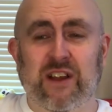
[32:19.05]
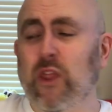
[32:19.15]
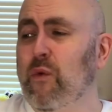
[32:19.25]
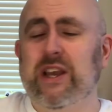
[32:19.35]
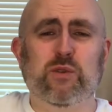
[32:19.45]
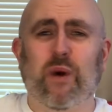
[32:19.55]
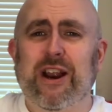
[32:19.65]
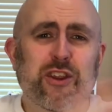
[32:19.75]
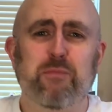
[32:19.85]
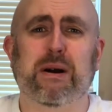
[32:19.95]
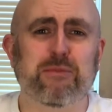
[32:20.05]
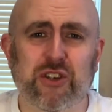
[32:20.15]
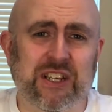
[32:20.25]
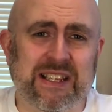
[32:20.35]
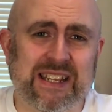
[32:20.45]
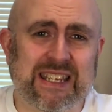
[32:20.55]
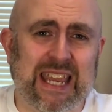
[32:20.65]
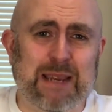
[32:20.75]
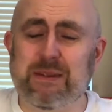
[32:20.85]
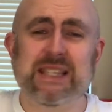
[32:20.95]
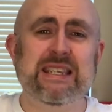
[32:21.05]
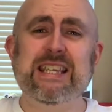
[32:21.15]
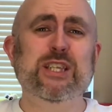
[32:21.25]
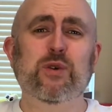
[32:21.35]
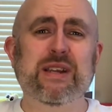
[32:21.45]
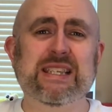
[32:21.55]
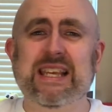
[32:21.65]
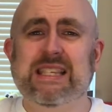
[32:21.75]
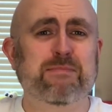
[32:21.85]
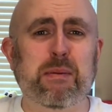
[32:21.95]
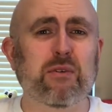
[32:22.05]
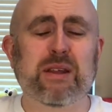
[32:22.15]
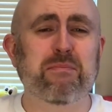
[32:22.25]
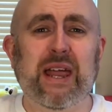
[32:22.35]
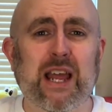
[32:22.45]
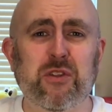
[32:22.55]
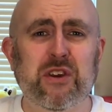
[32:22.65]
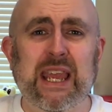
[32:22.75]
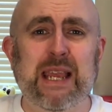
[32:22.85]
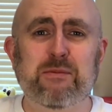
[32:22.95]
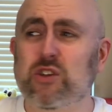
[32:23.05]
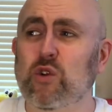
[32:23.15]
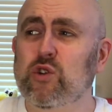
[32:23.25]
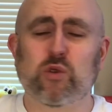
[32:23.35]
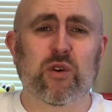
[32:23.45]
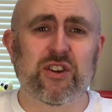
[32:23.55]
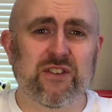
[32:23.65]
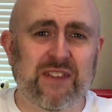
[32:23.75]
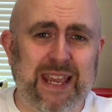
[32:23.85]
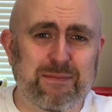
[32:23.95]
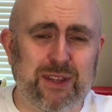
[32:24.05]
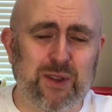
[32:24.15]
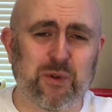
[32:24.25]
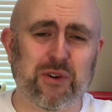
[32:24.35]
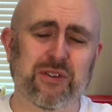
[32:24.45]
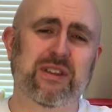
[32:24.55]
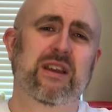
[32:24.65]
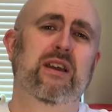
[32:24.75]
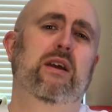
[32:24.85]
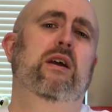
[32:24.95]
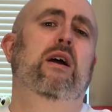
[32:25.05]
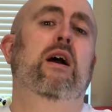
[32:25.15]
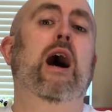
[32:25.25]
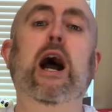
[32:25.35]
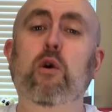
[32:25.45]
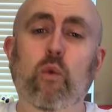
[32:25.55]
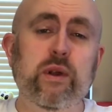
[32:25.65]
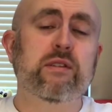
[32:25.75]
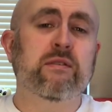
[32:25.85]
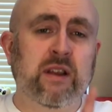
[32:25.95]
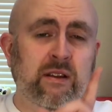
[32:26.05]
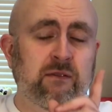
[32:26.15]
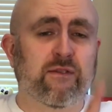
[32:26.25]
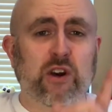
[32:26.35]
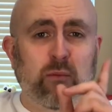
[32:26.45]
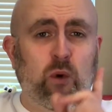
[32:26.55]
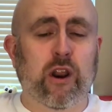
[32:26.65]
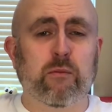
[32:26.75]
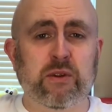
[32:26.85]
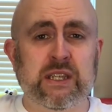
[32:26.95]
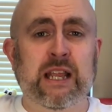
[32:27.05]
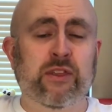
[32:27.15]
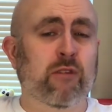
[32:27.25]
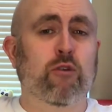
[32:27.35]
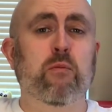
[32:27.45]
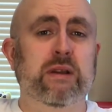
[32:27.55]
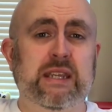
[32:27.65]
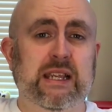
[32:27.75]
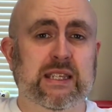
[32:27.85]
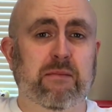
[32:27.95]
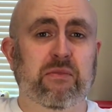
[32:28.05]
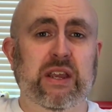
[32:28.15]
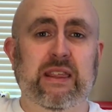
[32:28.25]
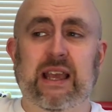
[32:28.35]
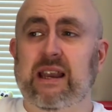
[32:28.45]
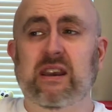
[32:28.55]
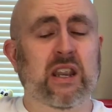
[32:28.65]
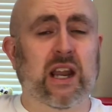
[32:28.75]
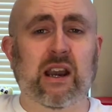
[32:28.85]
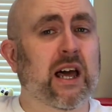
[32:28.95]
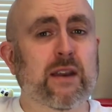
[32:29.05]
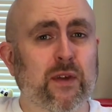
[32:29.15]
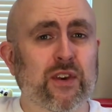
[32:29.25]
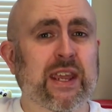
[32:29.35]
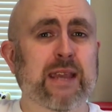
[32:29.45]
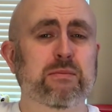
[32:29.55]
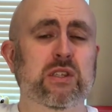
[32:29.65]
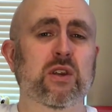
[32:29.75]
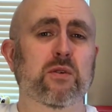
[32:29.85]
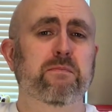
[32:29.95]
Otherwise, why are you publishing this game? It doesn't need to exist. People can play other games. There's no shortage of games in the world. I will confirm 100% that Roma does something that not a lot of other games do.